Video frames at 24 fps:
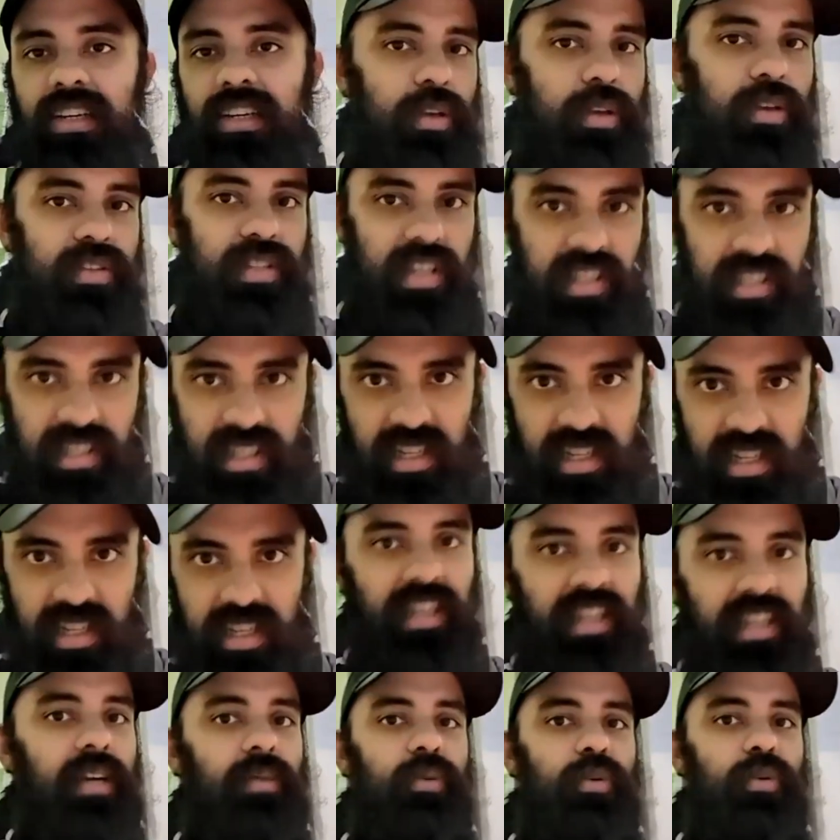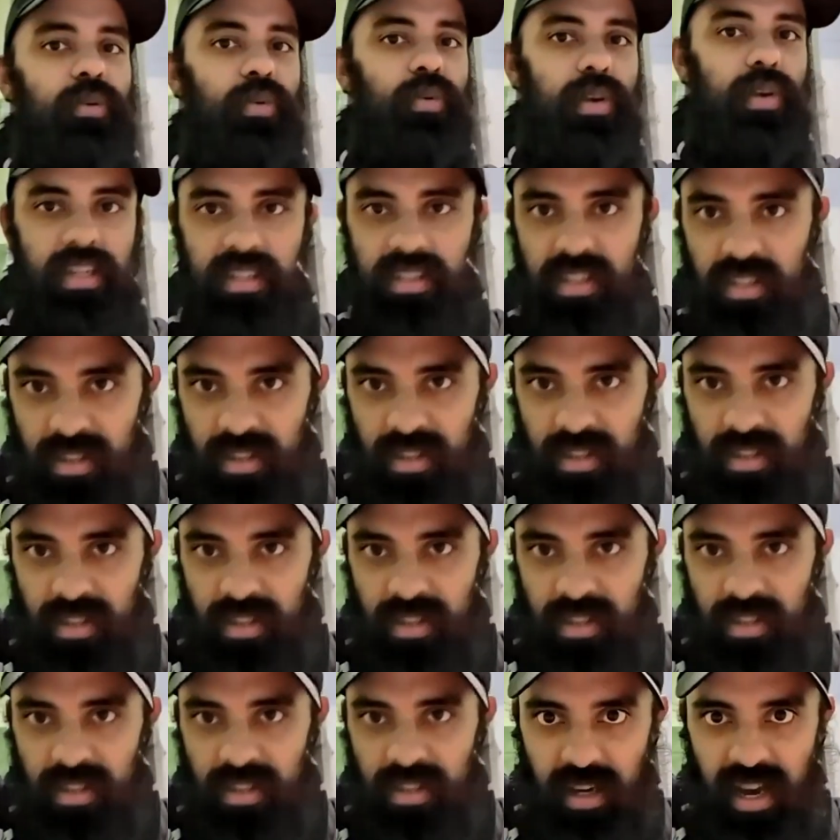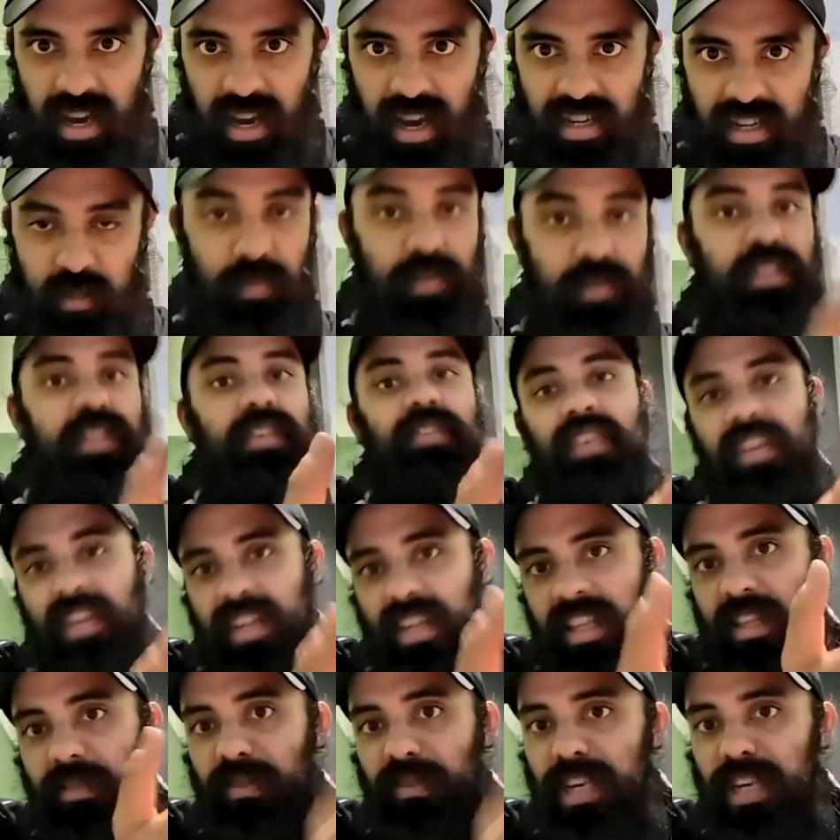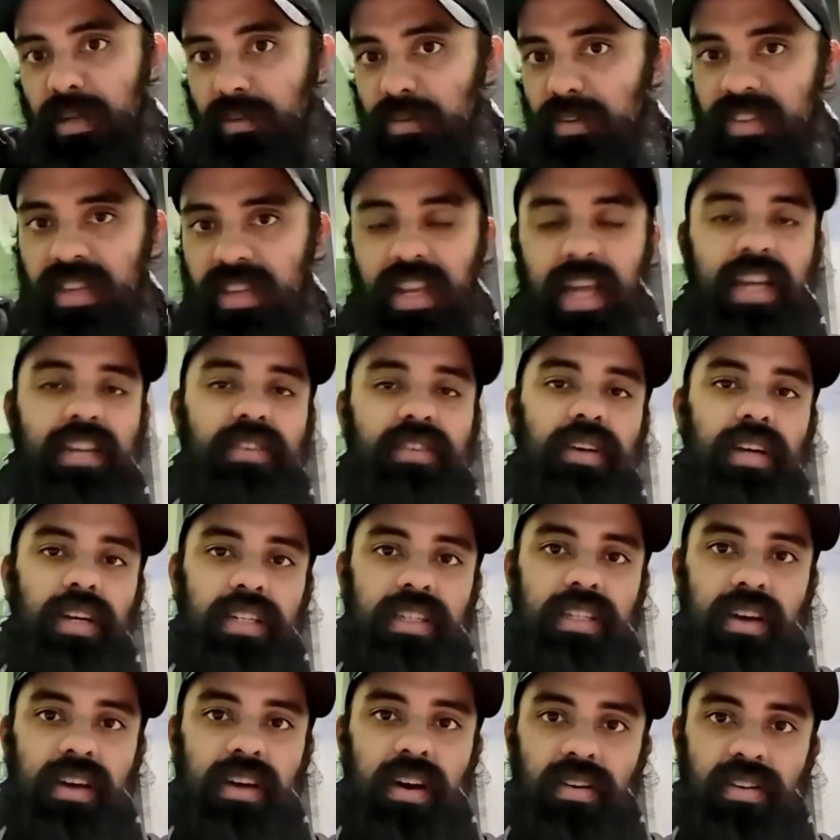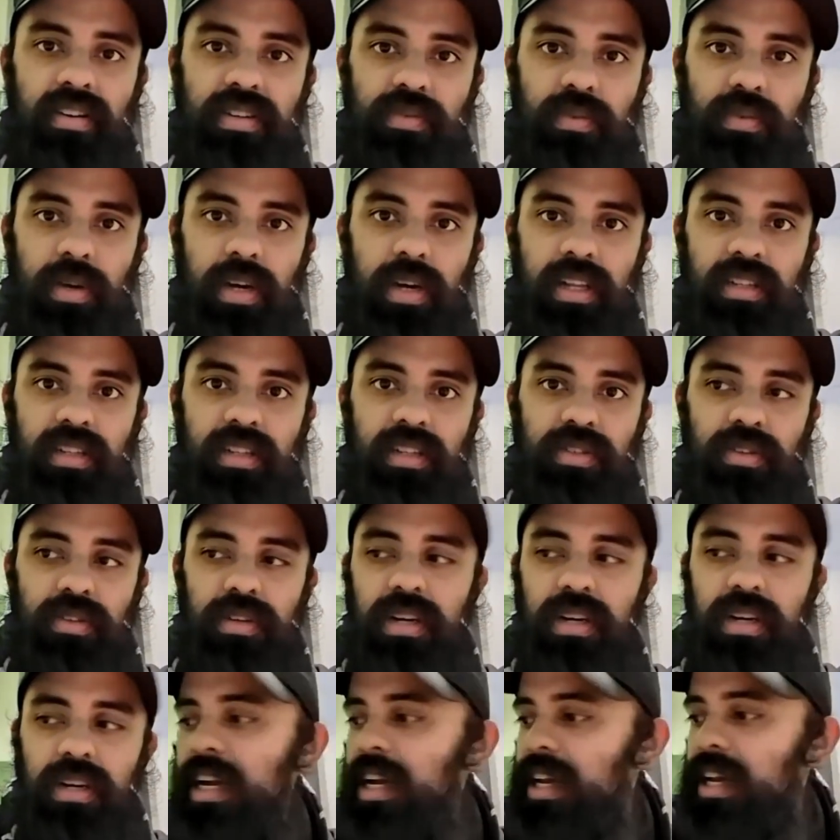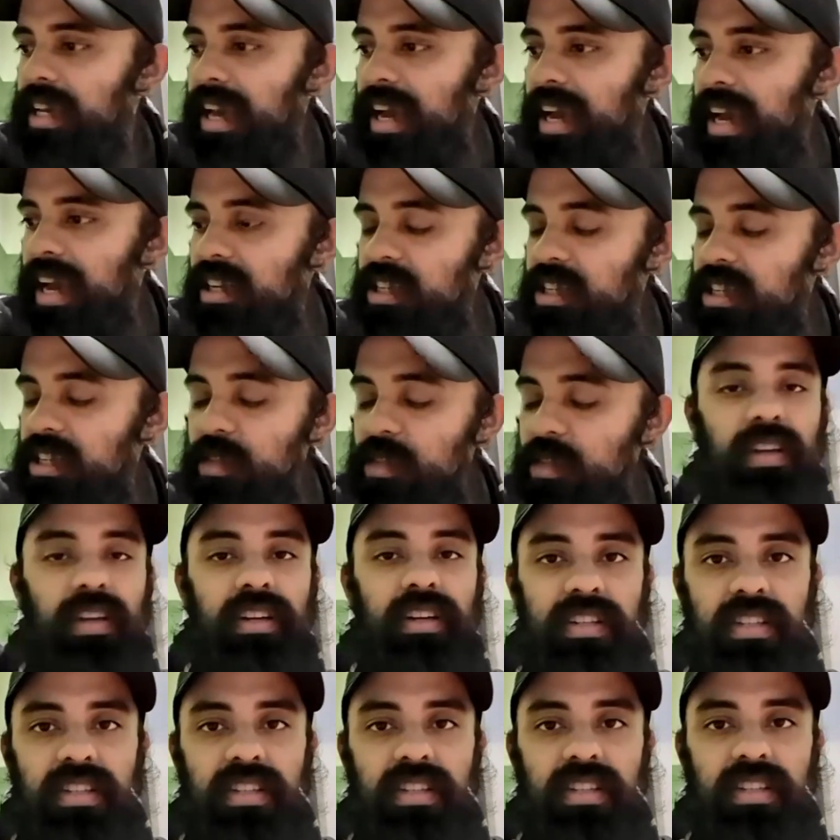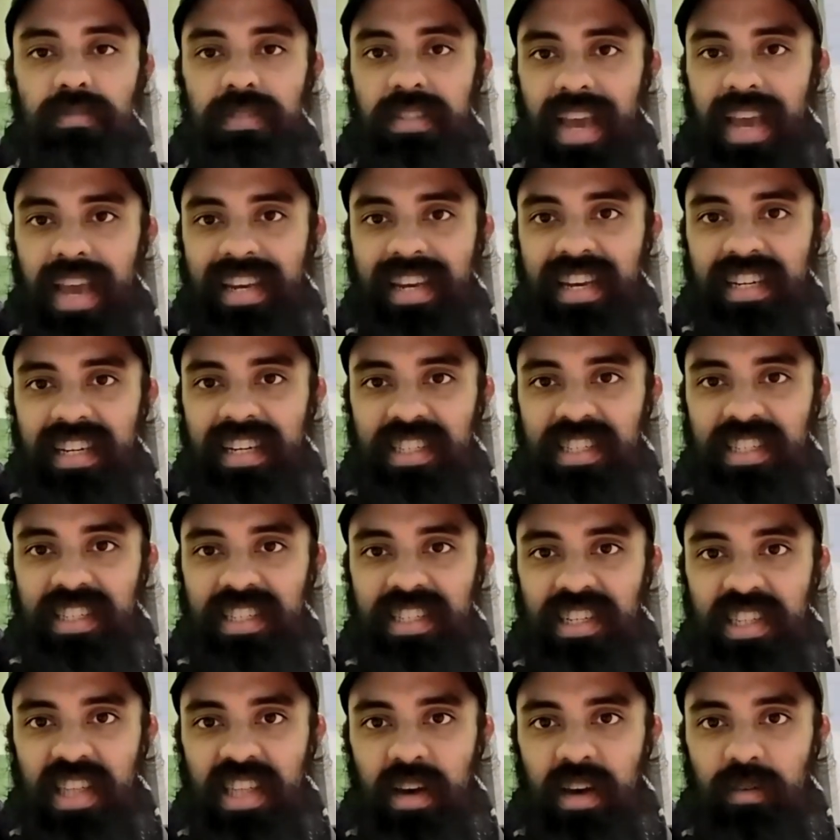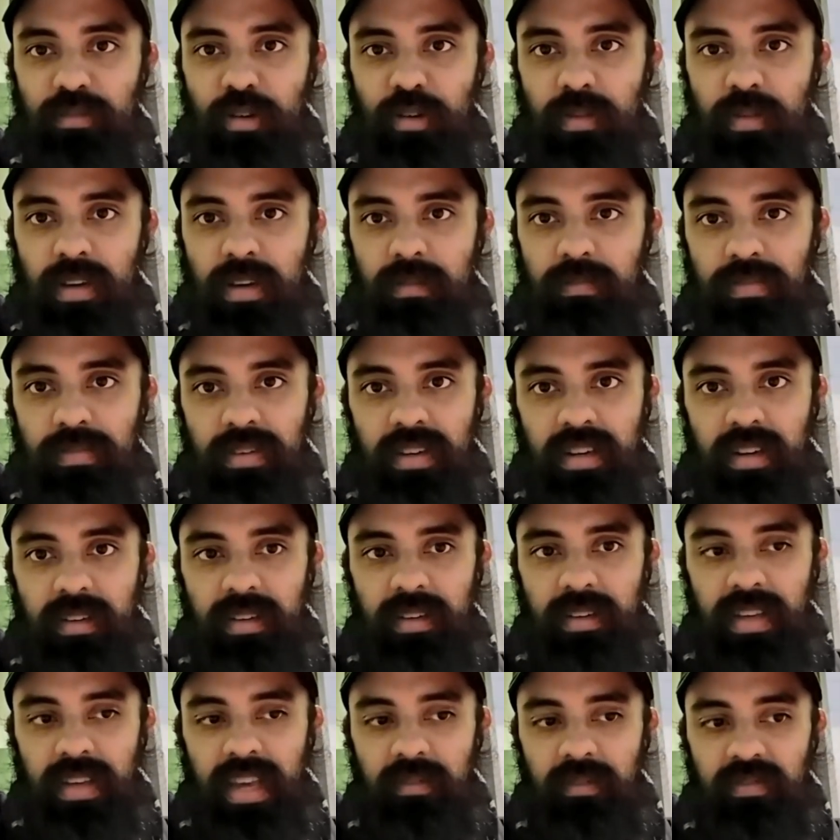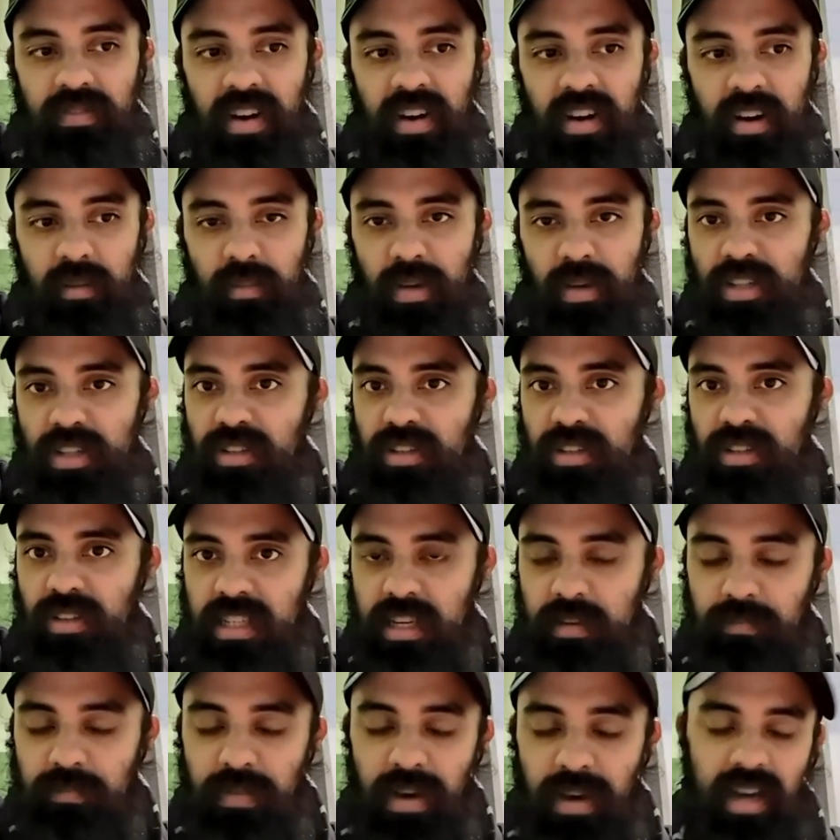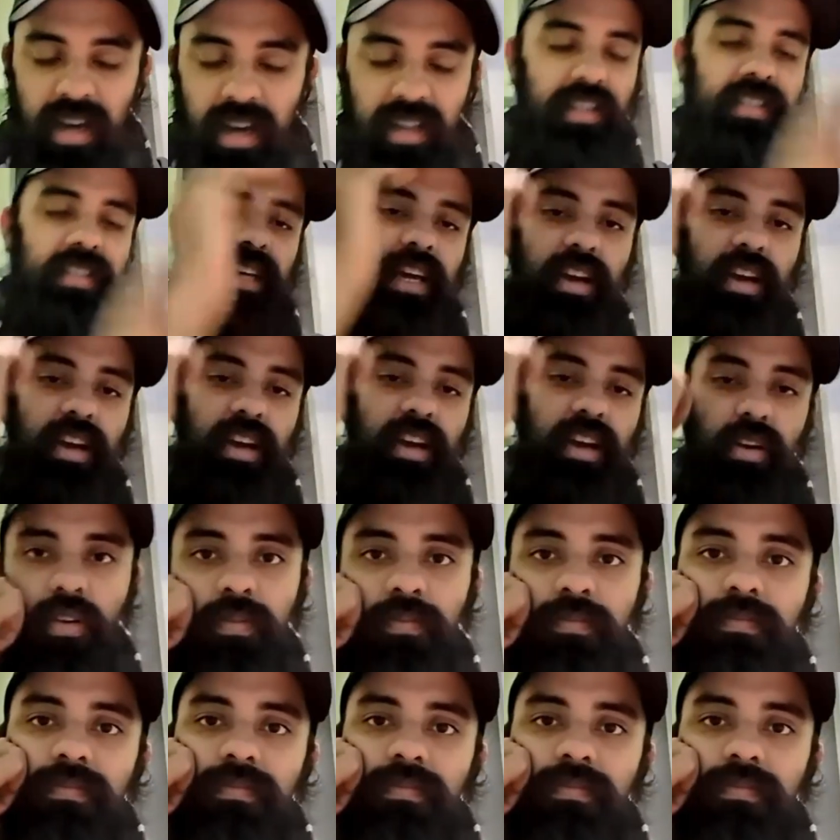music's the thing I'm going to do, and specifically the medium of the electric guitar as well. So yeah, it's been some decades since that moment, but yeah, very much on the same path I set out on.